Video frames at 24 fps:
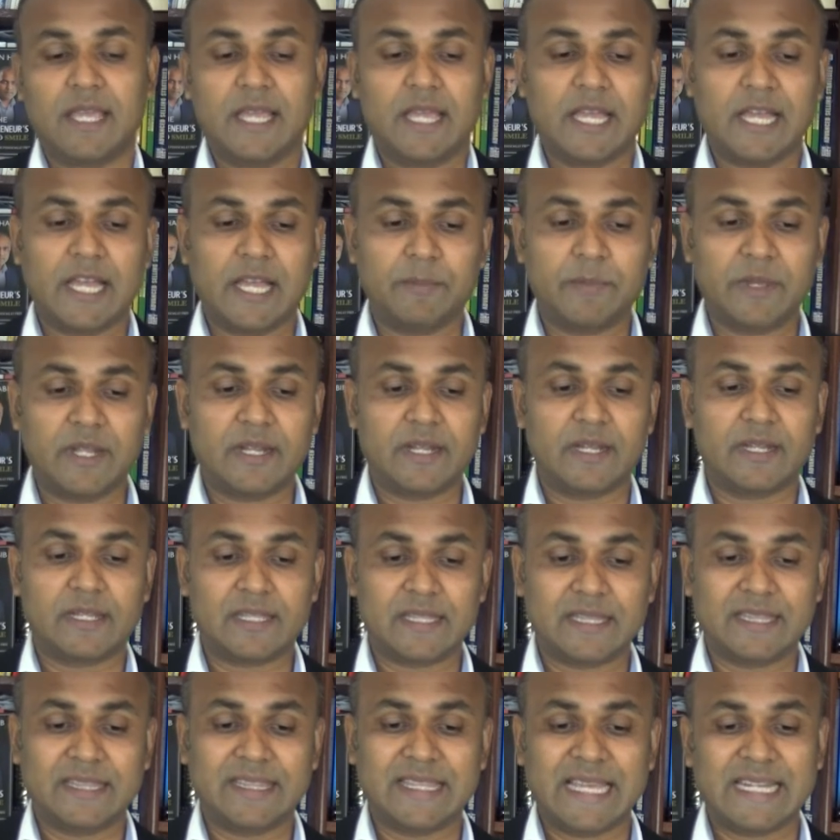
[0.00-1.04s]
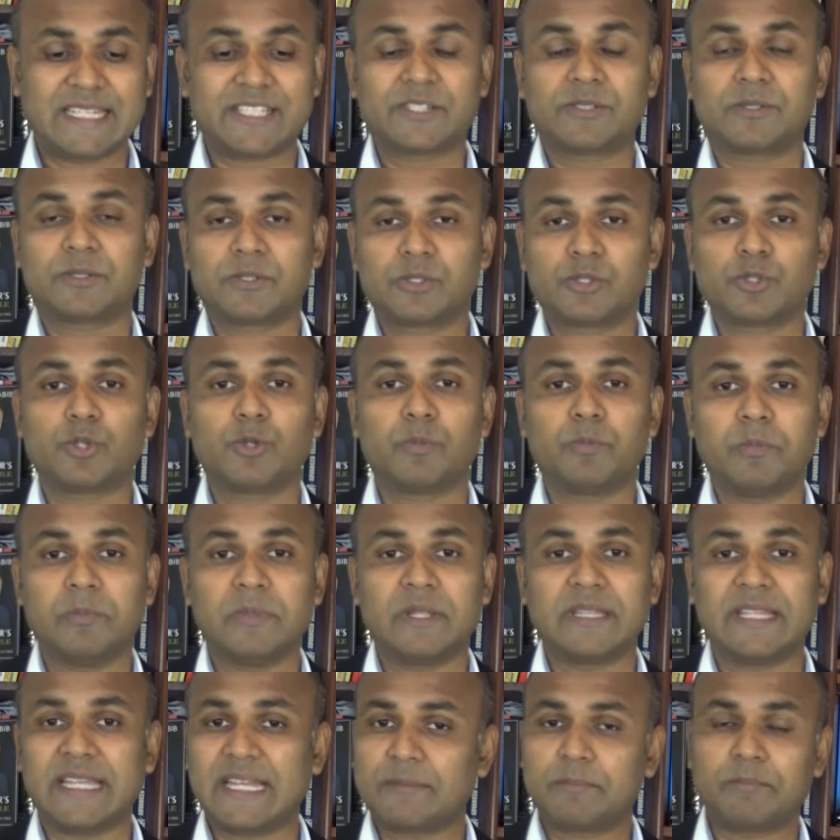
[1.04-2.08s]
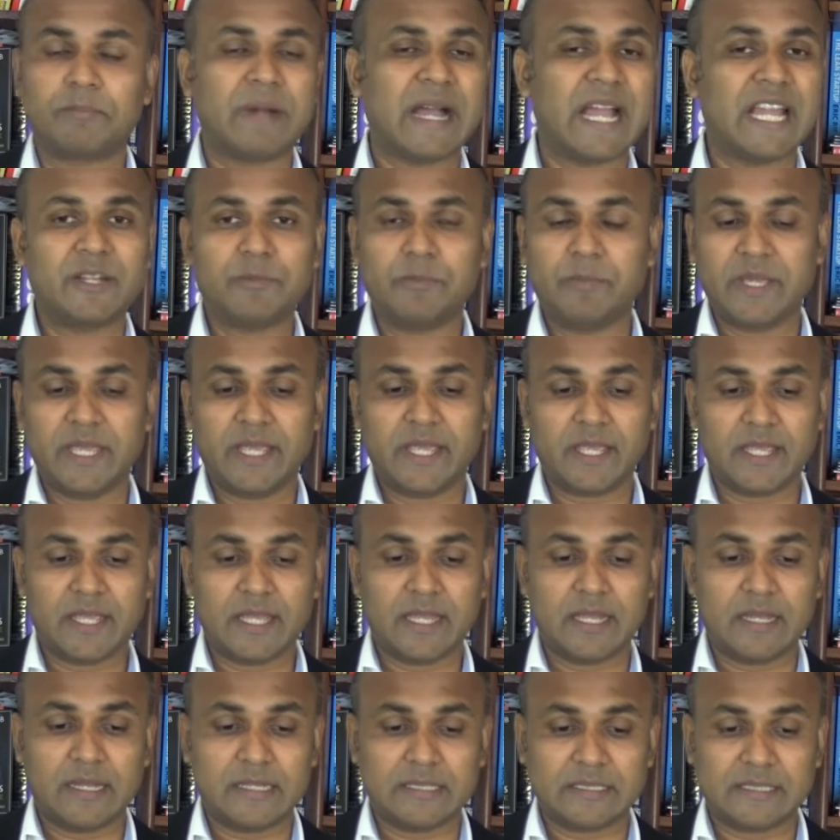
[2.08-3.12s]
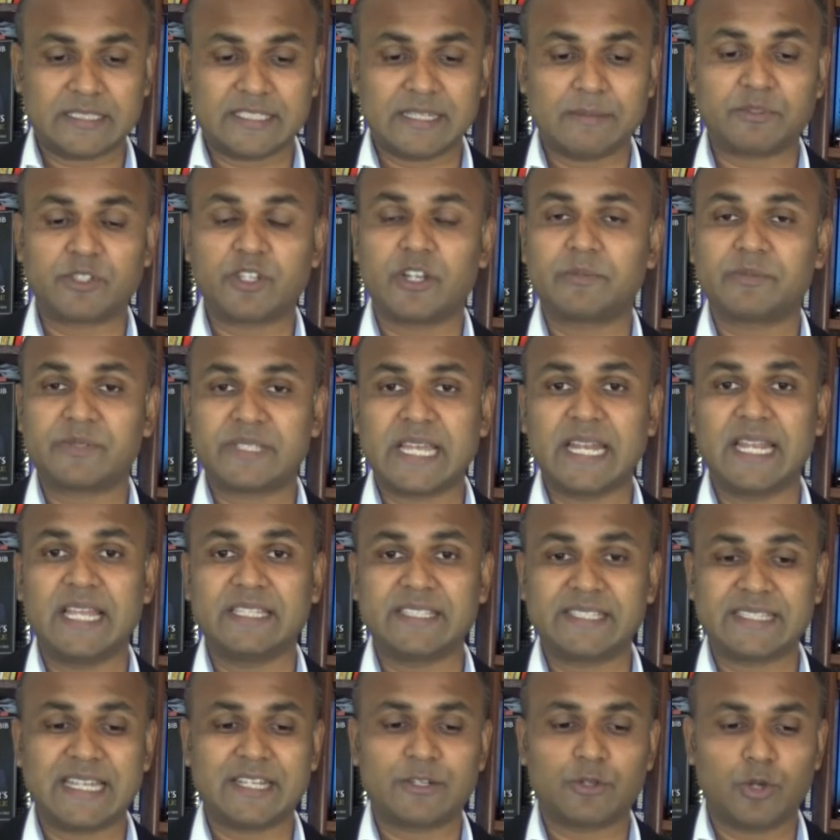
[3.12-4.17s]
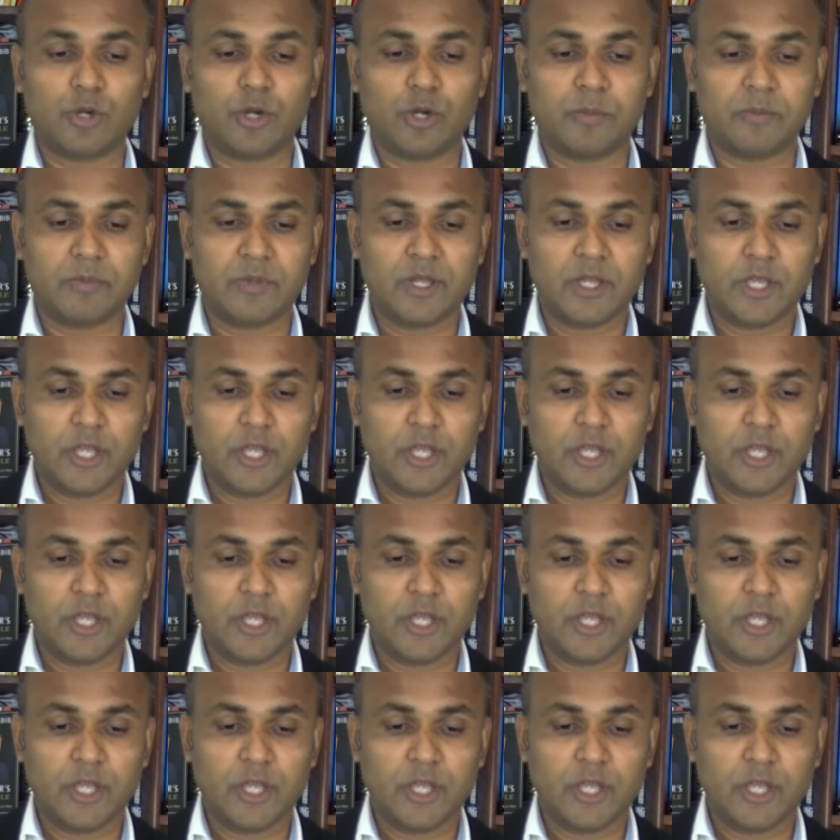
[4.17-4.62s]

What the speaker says: That might be some sort of challenge at home.